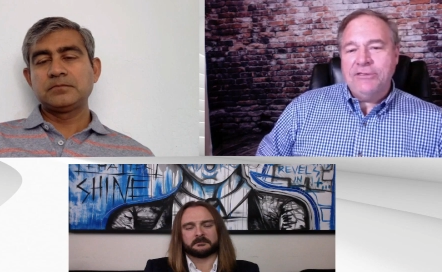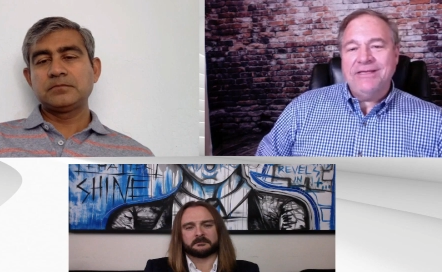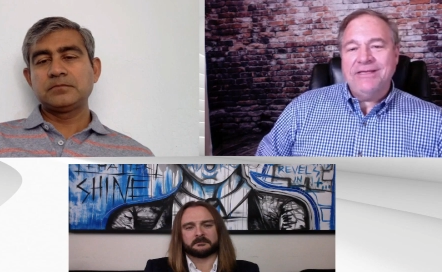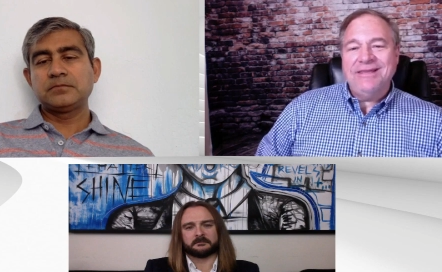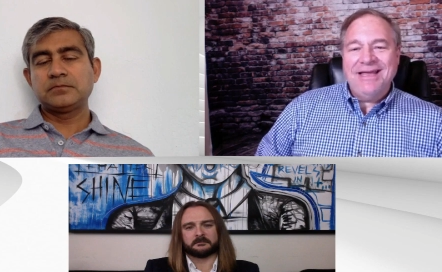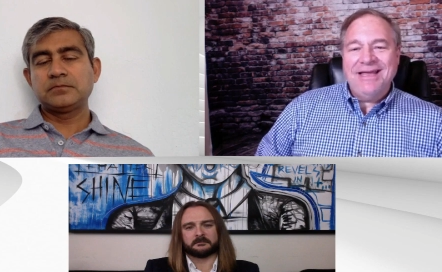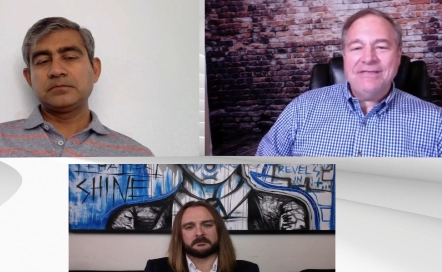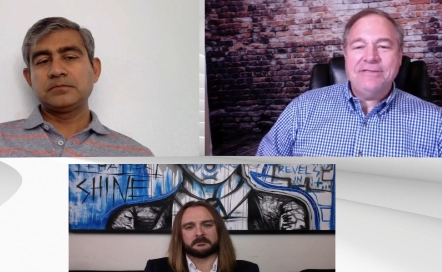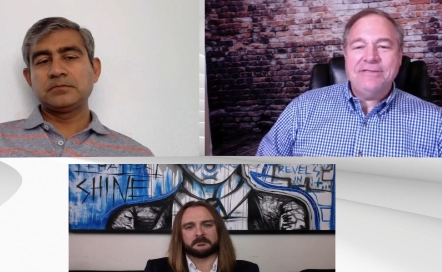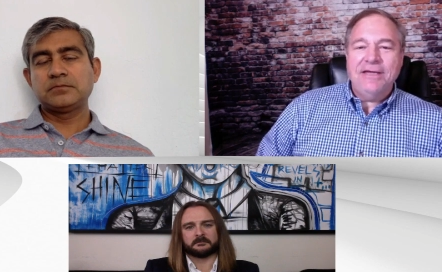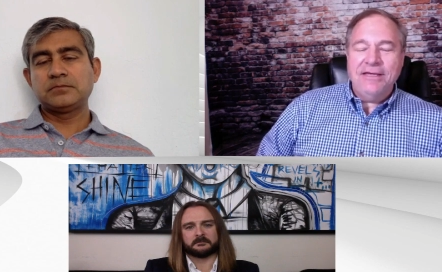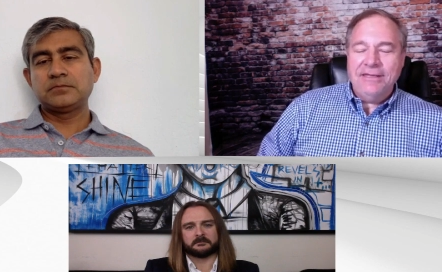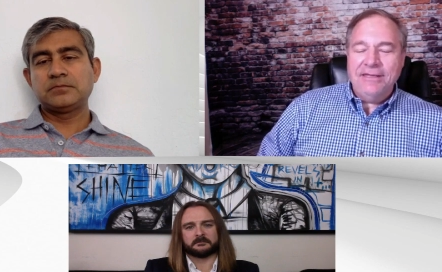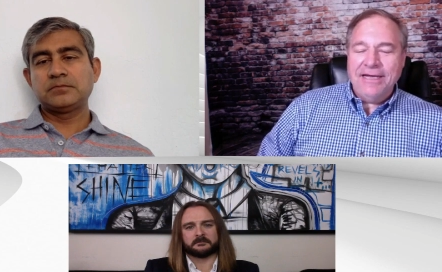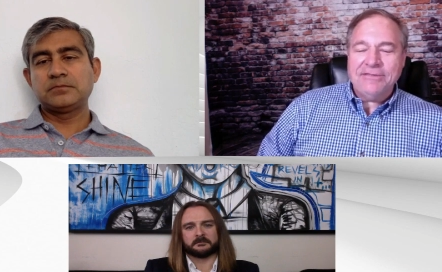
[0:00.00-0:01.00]
Speaker 1: can use
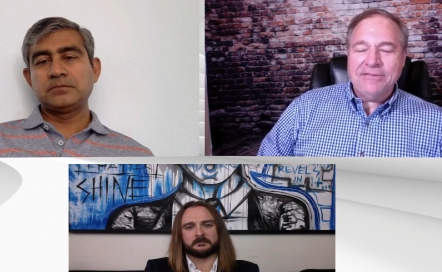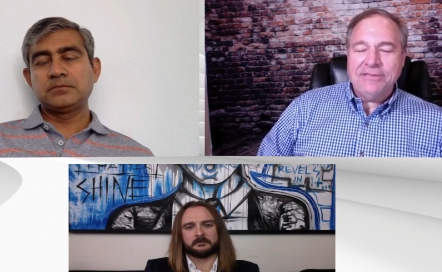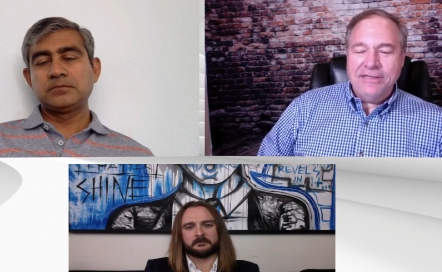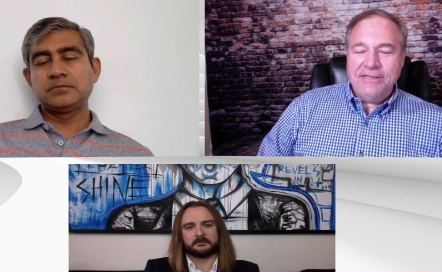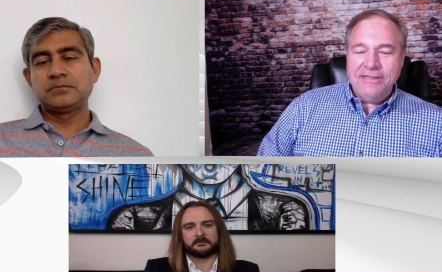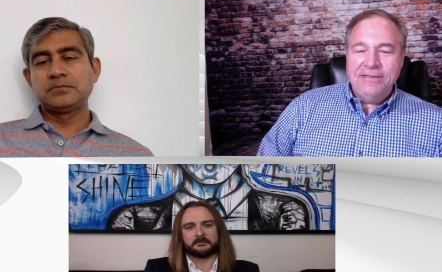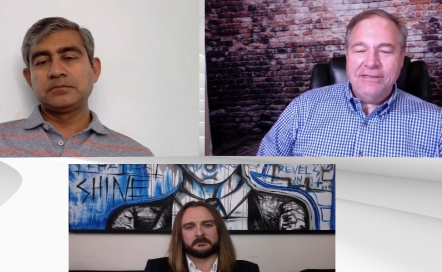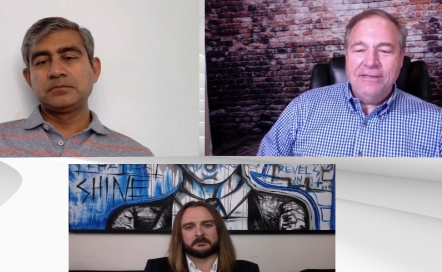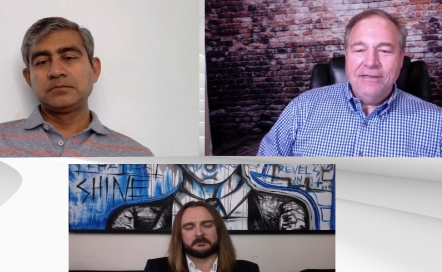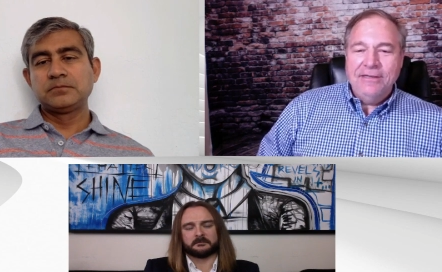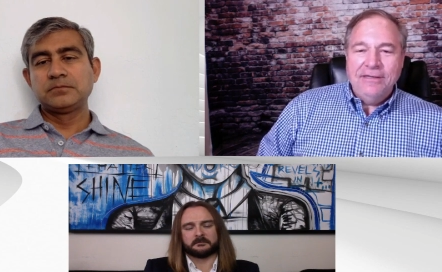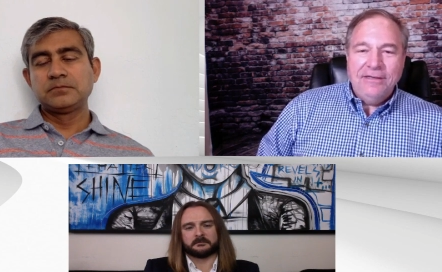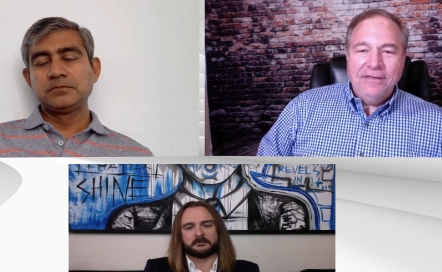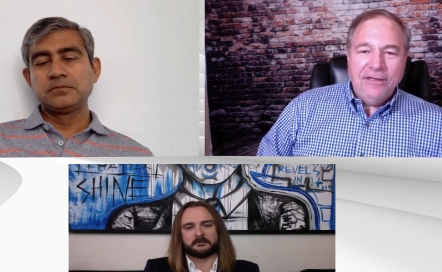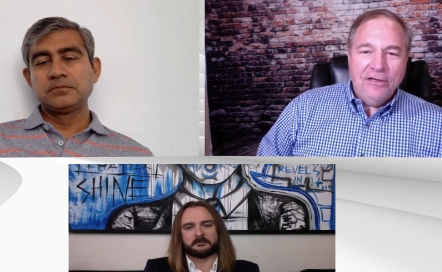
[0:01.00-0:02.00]
less Alexa,
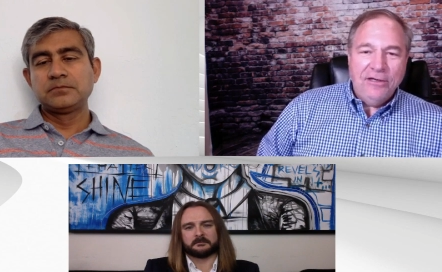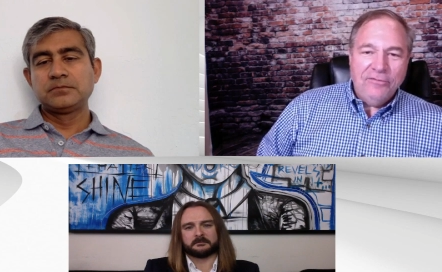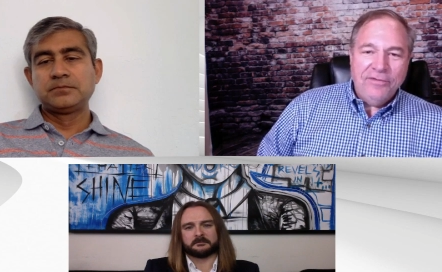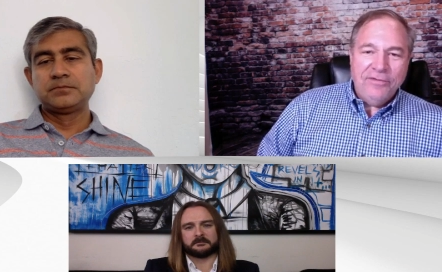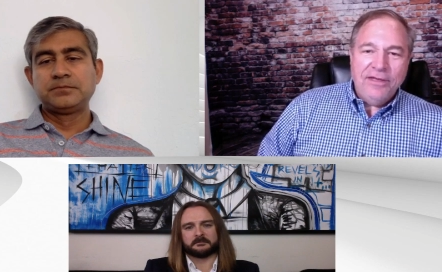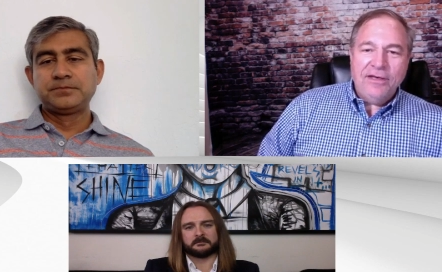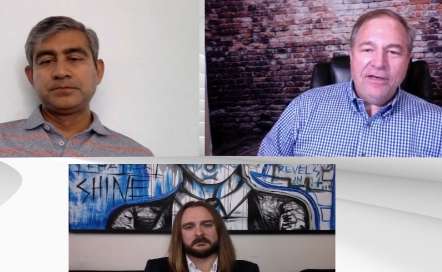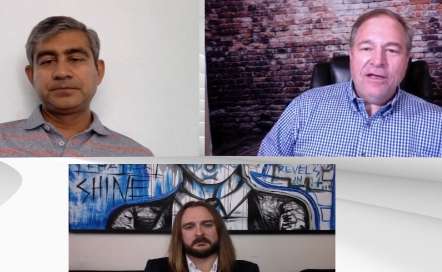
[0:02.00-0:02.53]
you know,